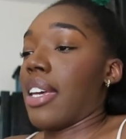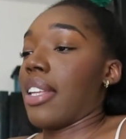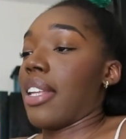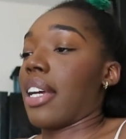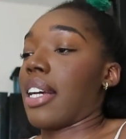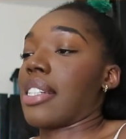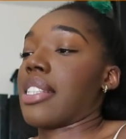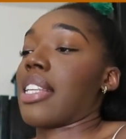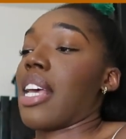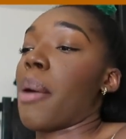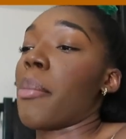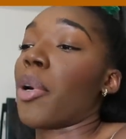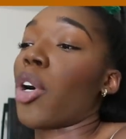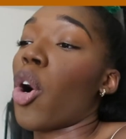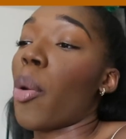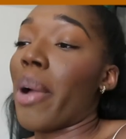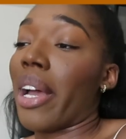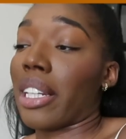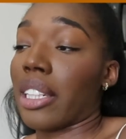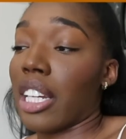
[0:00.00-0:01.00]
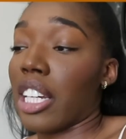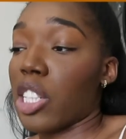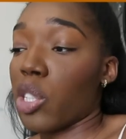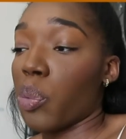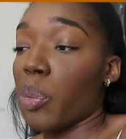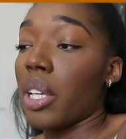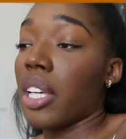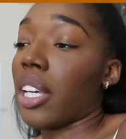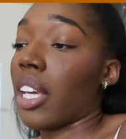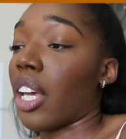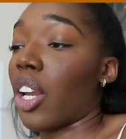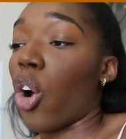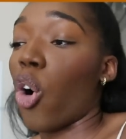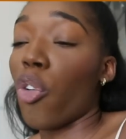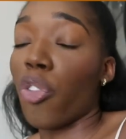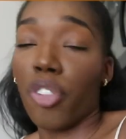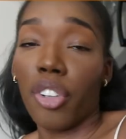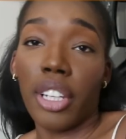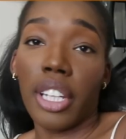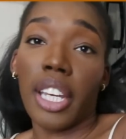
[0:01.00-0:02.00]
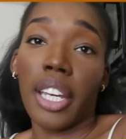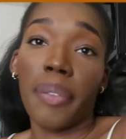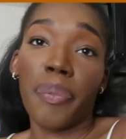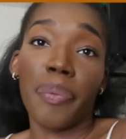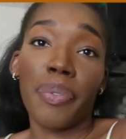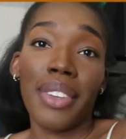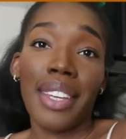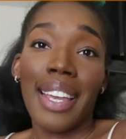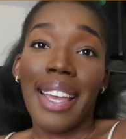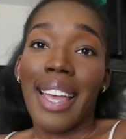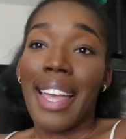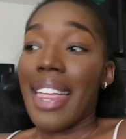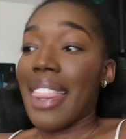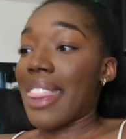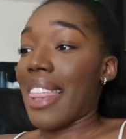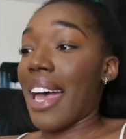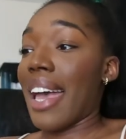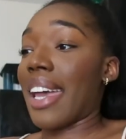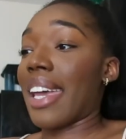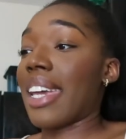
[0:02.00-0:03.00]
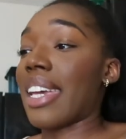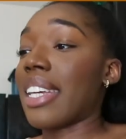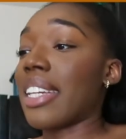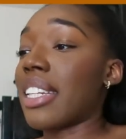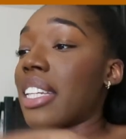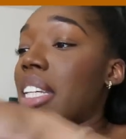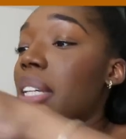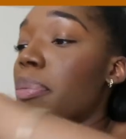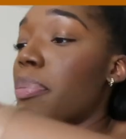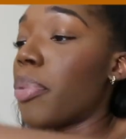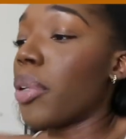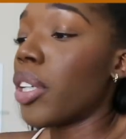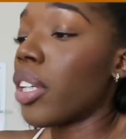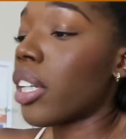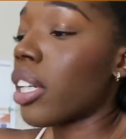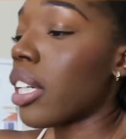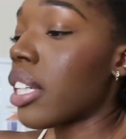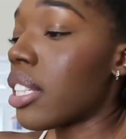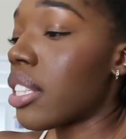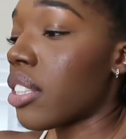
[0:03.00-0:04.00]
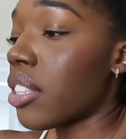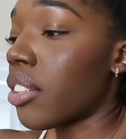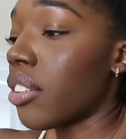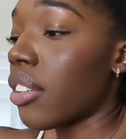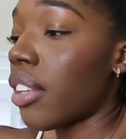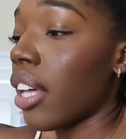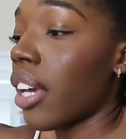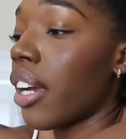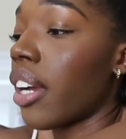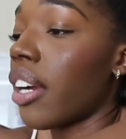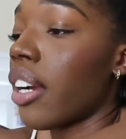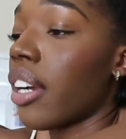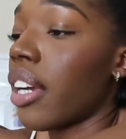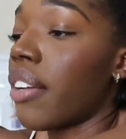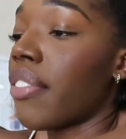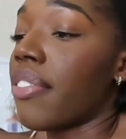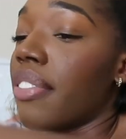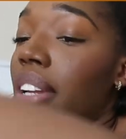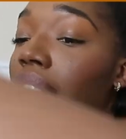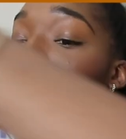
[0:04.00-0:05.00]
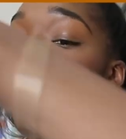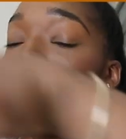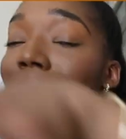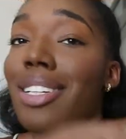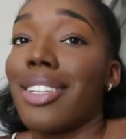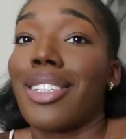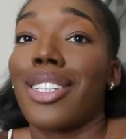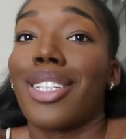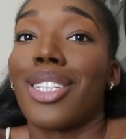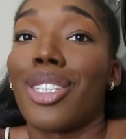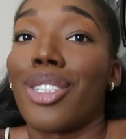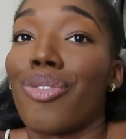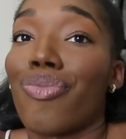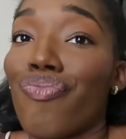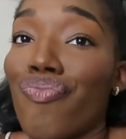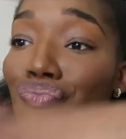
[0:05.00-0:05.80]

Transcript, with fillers: And like I said, I'm gonna go back next week and hopefully that A and B book is still there. If not, then